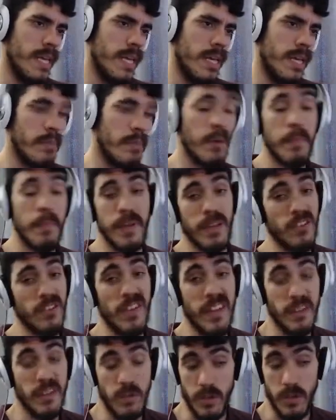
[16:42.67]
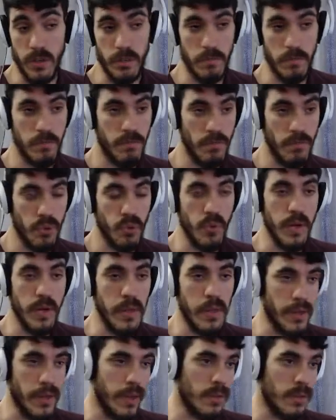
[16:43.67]
But because I couldn't do
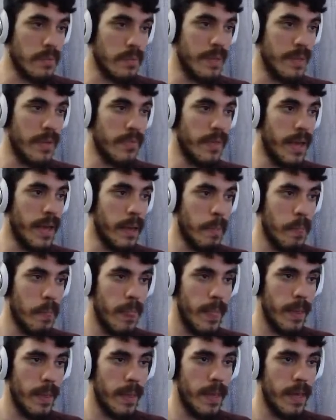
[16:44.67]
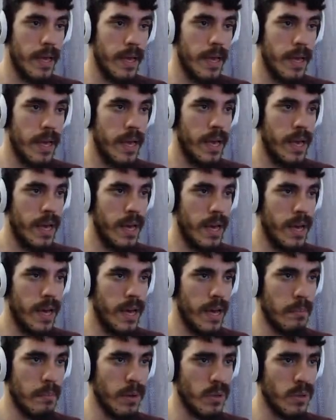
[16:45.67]
anything else about that.
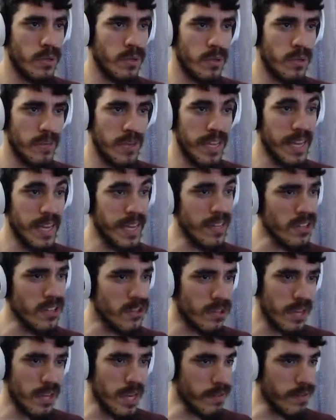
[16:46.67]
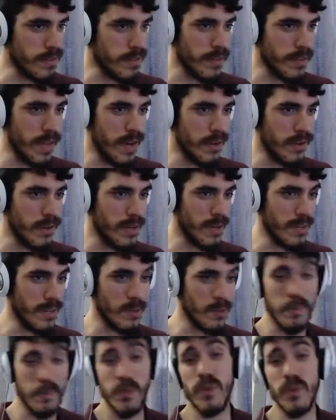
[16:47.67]
Most of the inside of the tower is
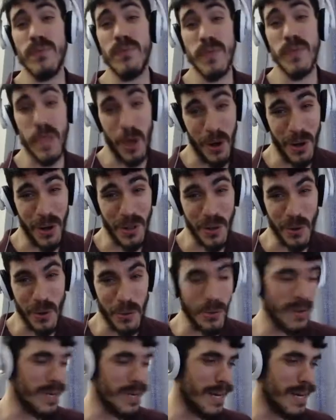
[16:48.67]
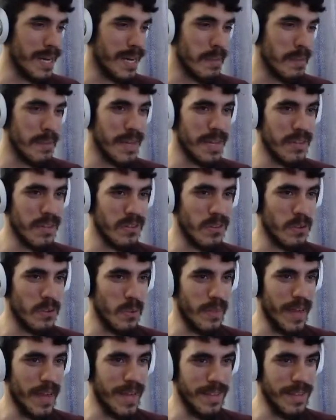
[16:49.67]
beautifully hollow. I made it so
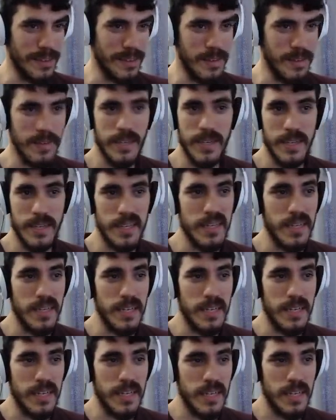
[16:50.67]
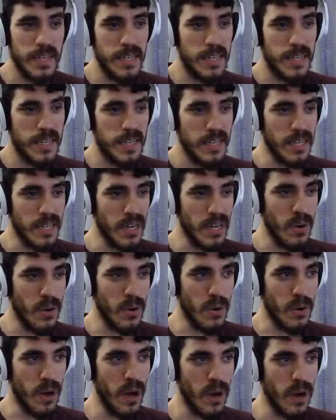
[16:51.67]
that, you
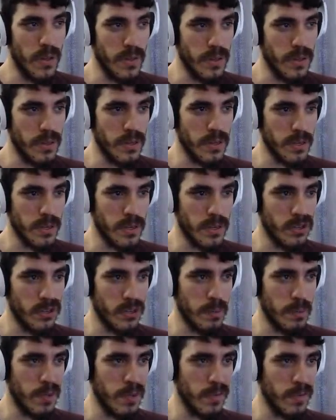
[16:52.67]
know, the consumption of